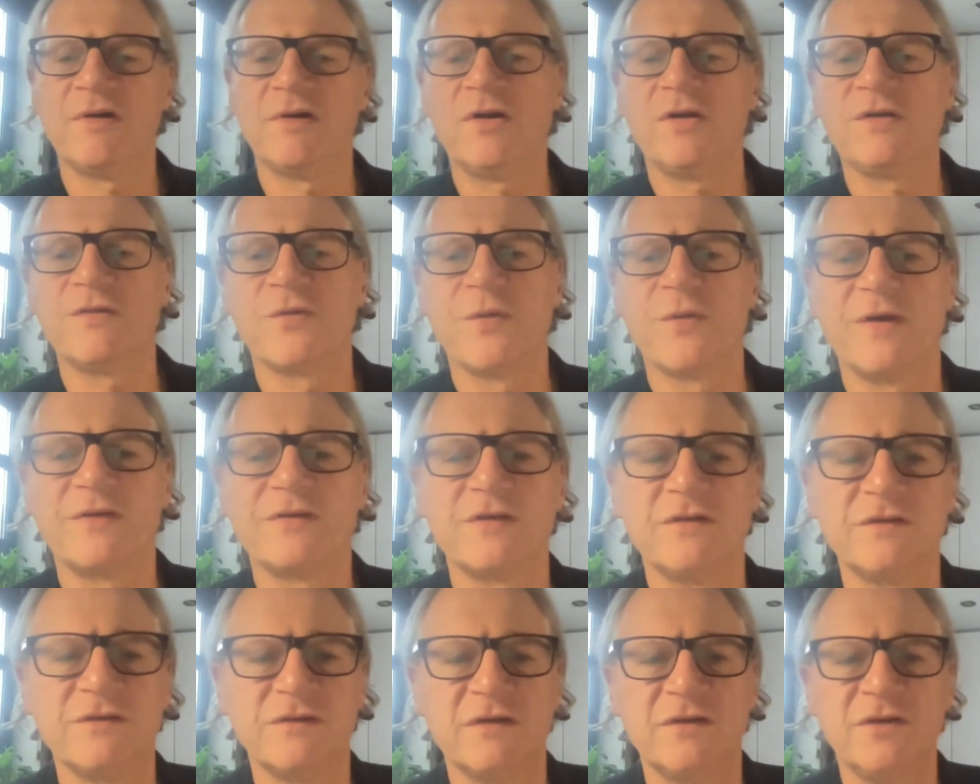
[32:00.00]
there are a lot of
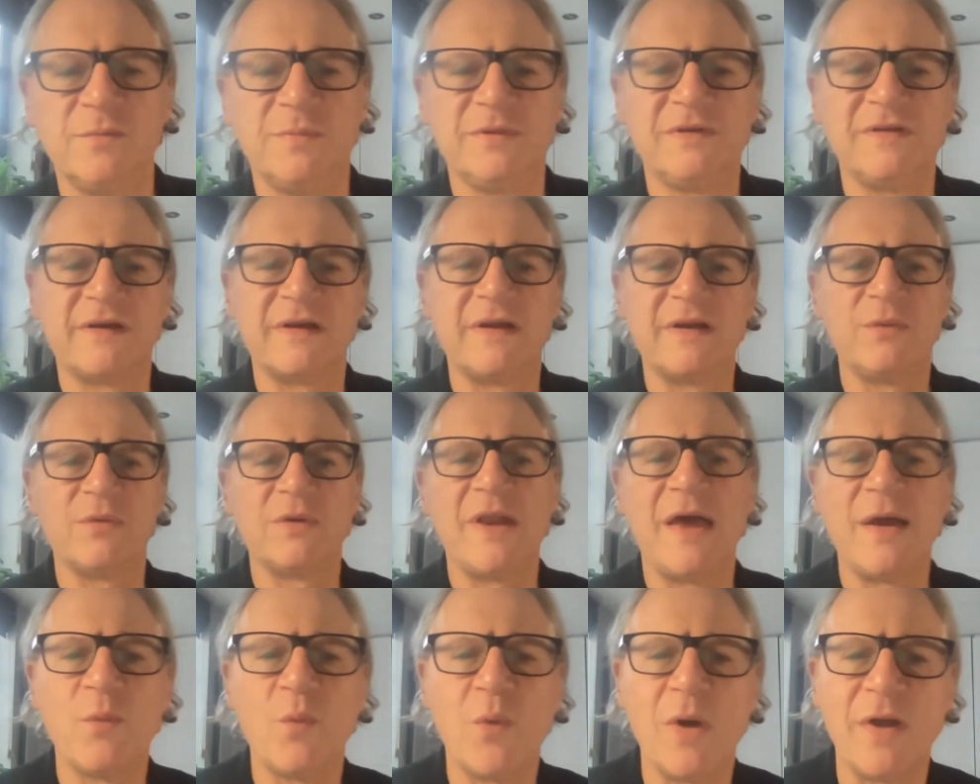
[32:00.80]
questions and you particularly would
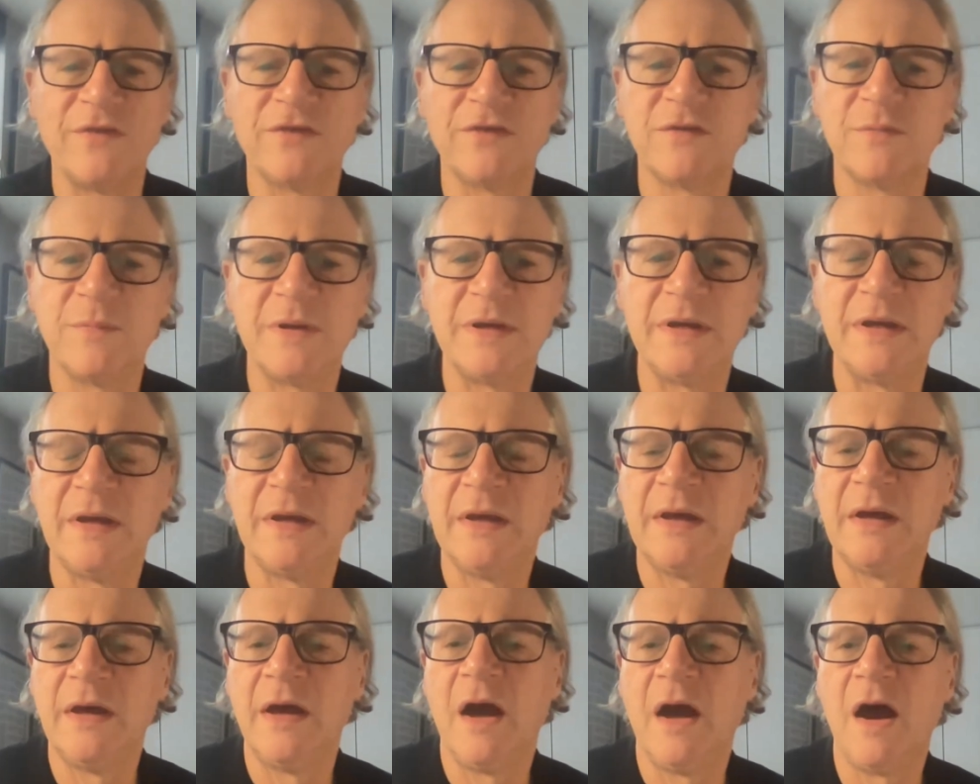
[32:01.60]
like one to be
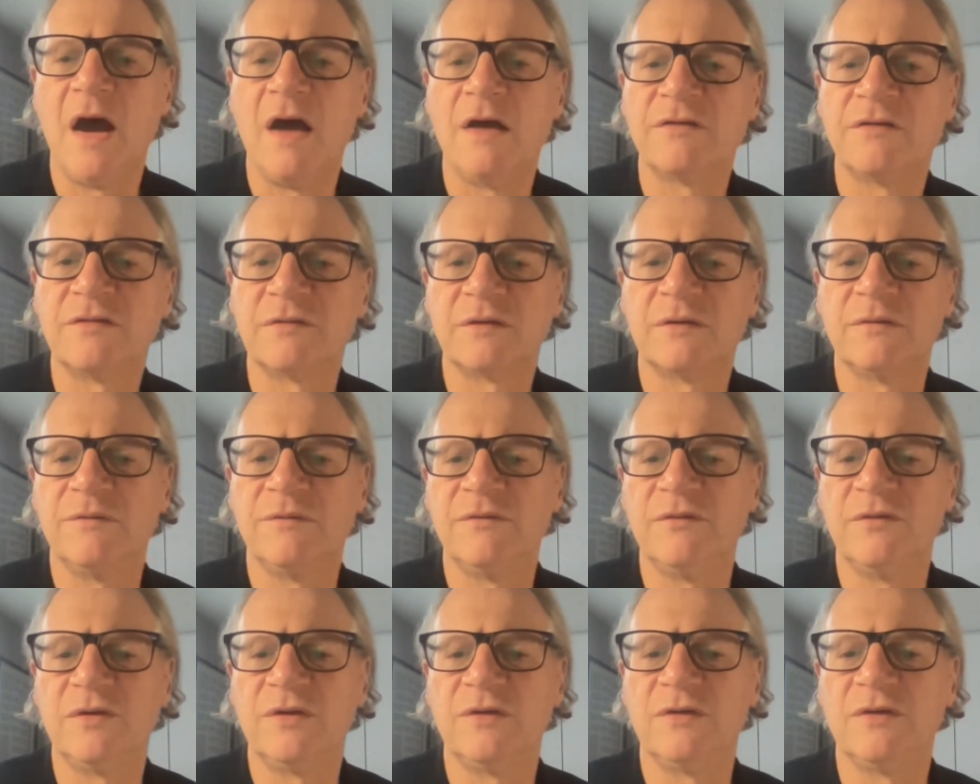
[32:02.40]
asked,
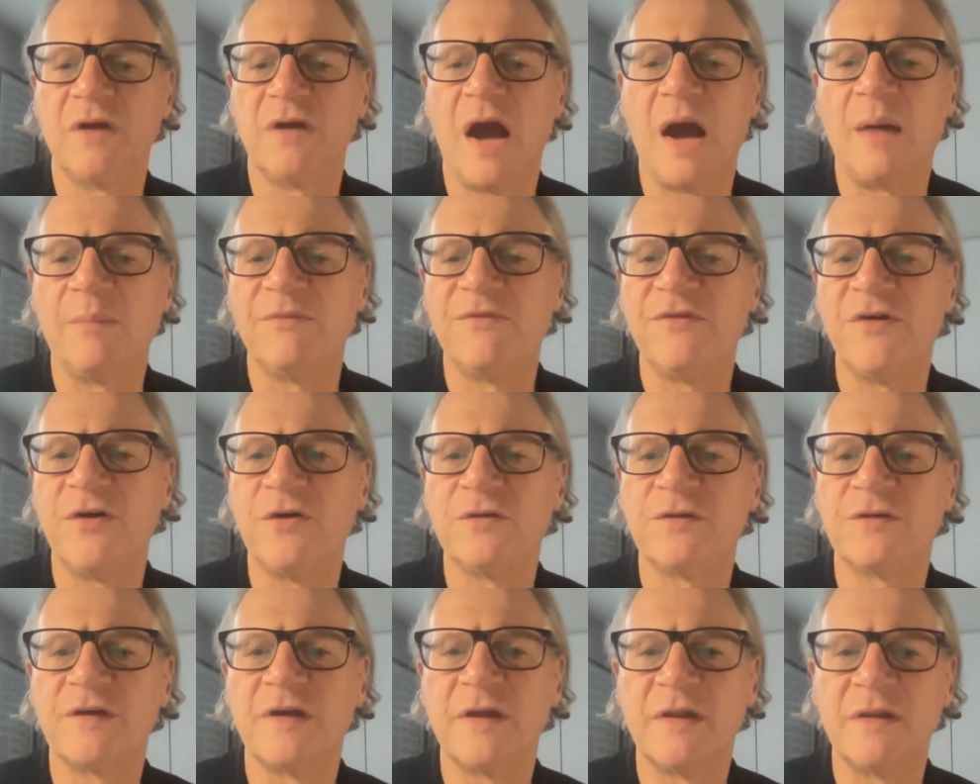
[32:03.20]

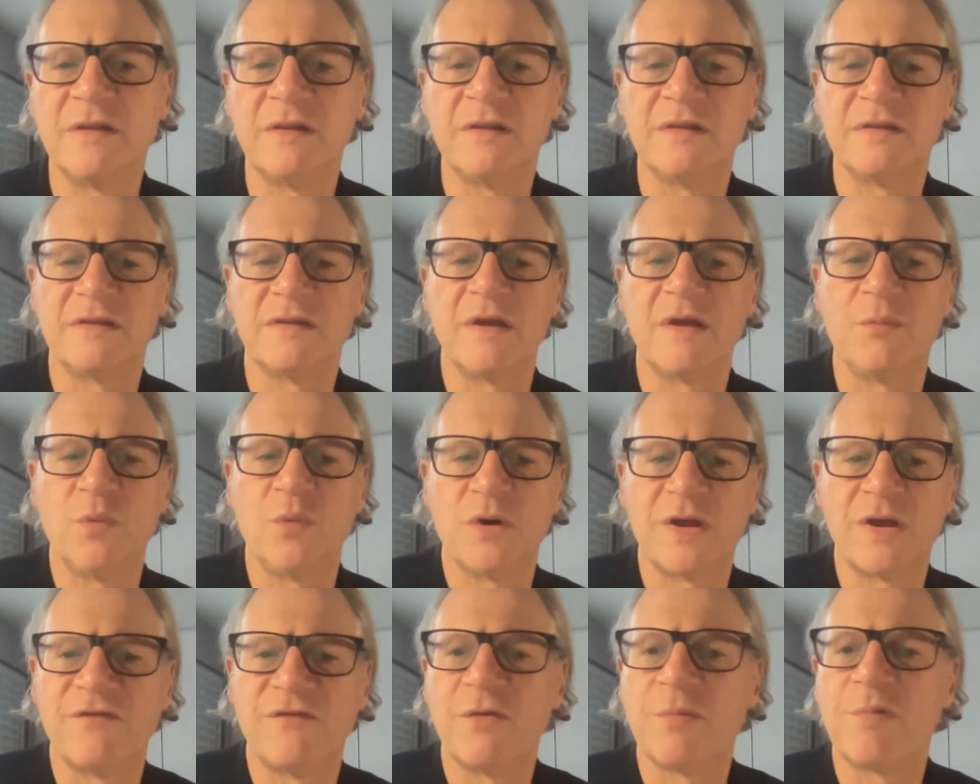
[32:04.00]
upvote it, and then
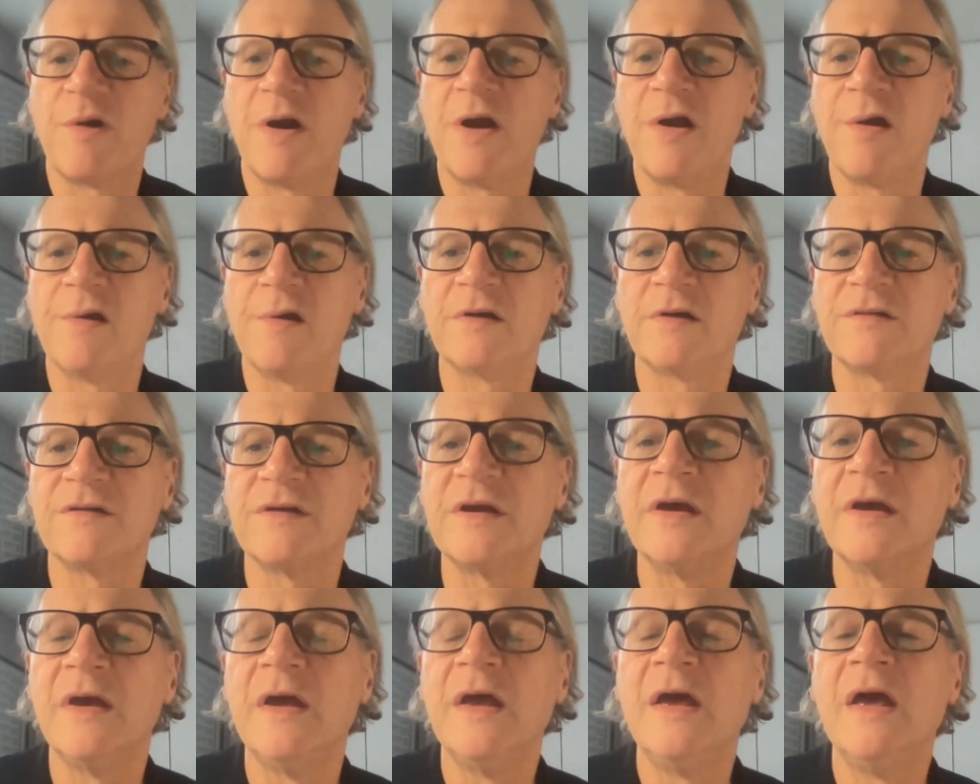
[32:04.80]
we'll give it
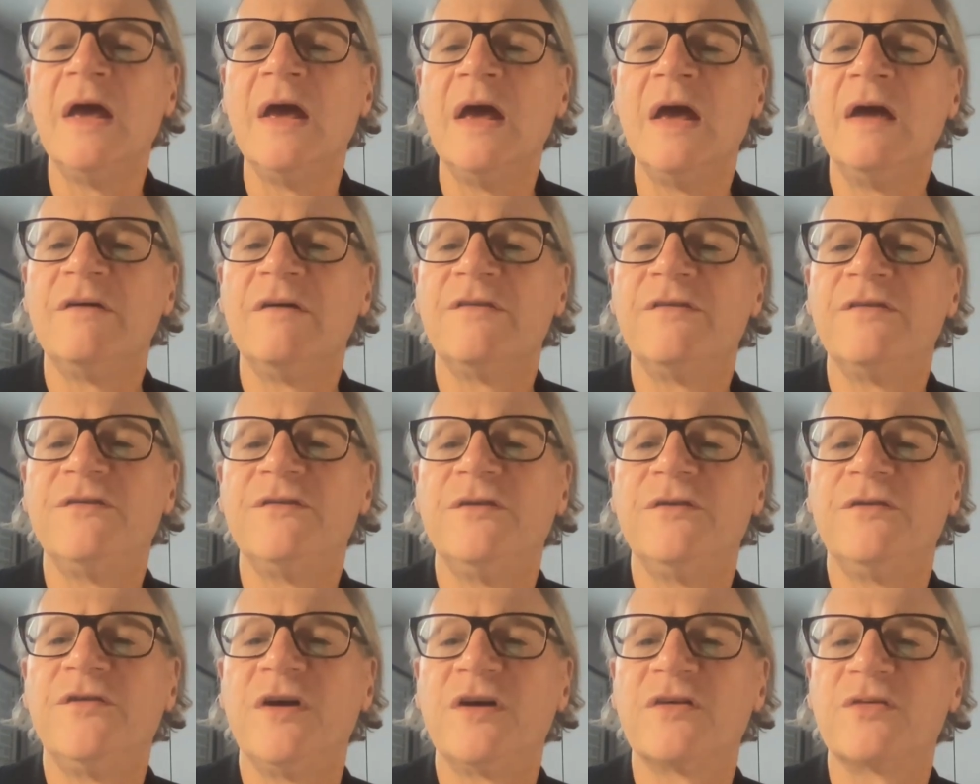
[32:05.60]
priority.
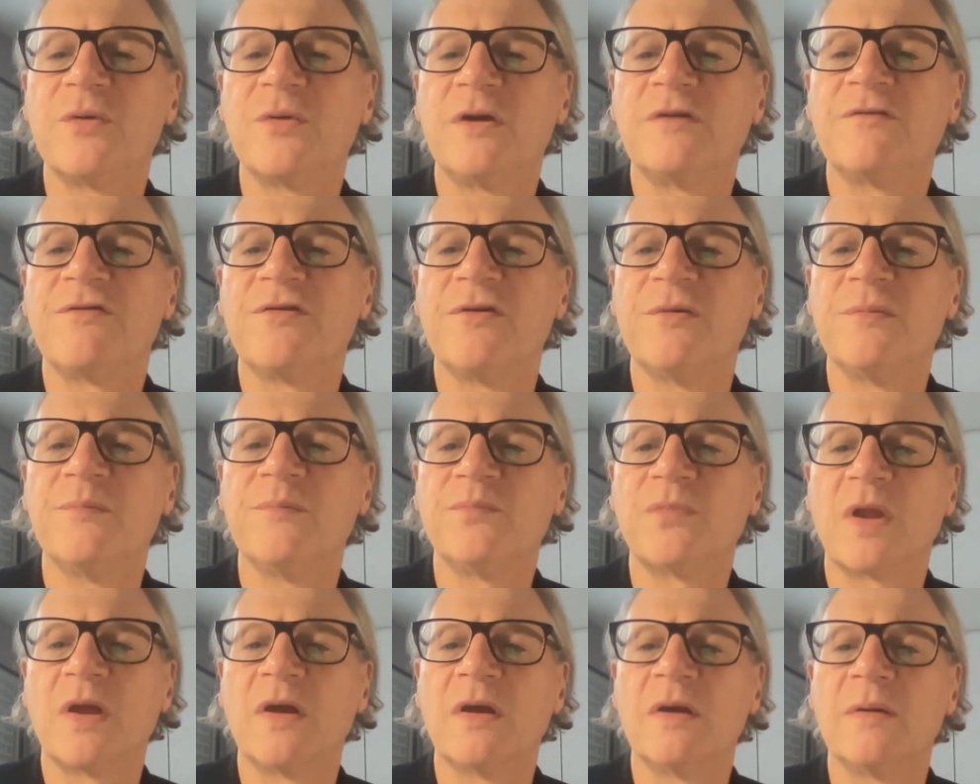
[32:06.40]
First one
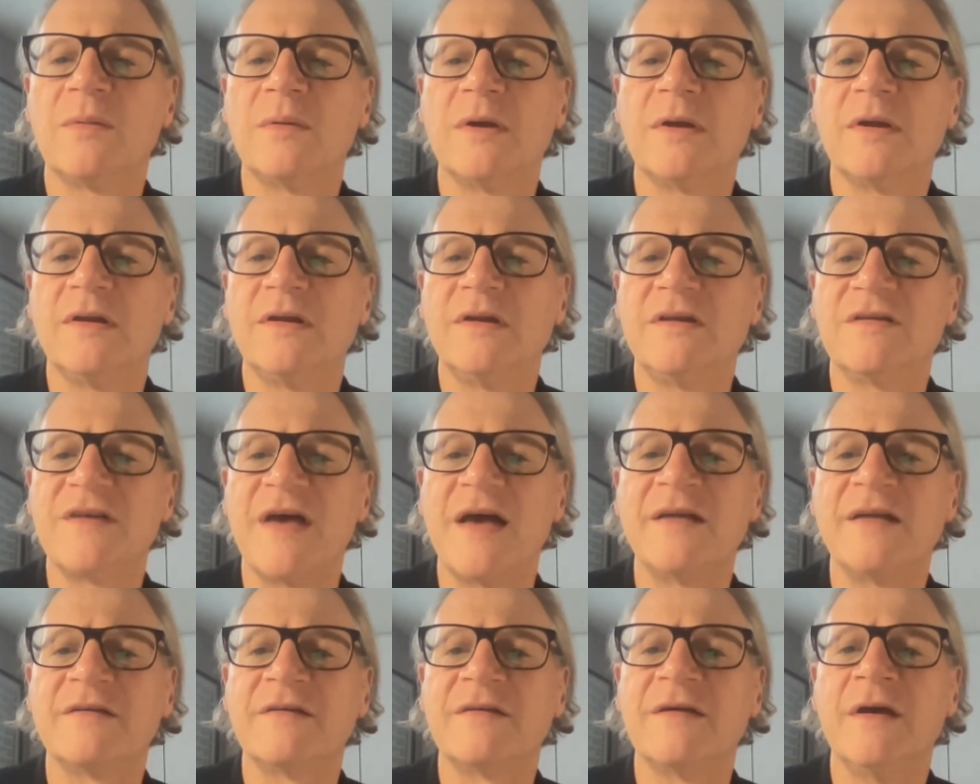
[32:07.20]
from uh,
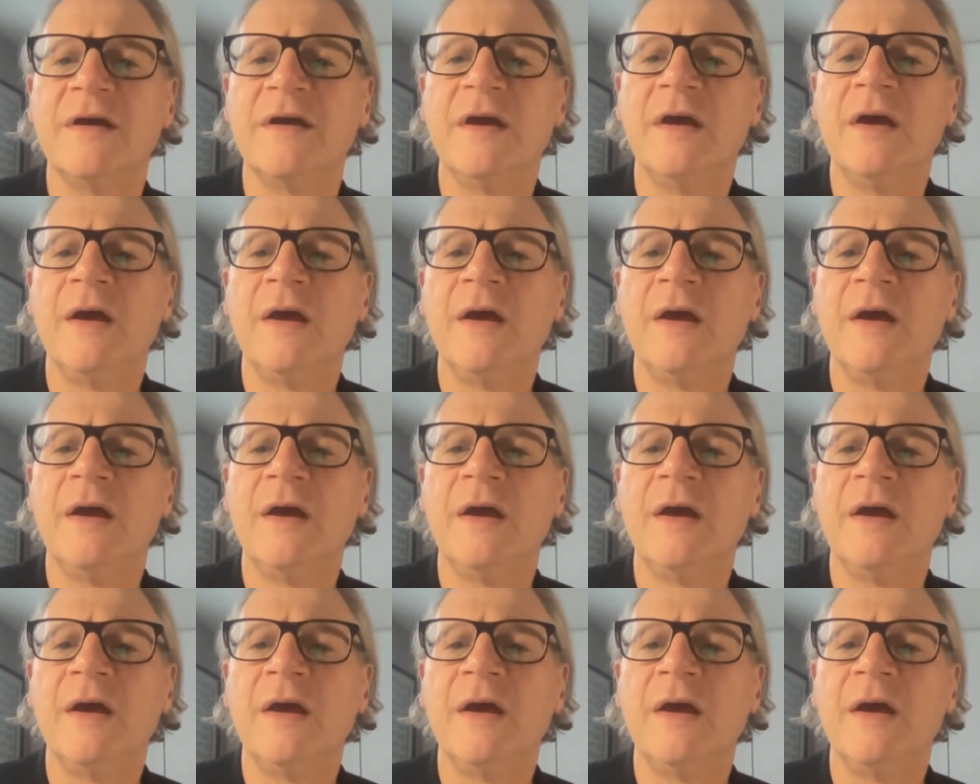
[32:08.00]
Lizette.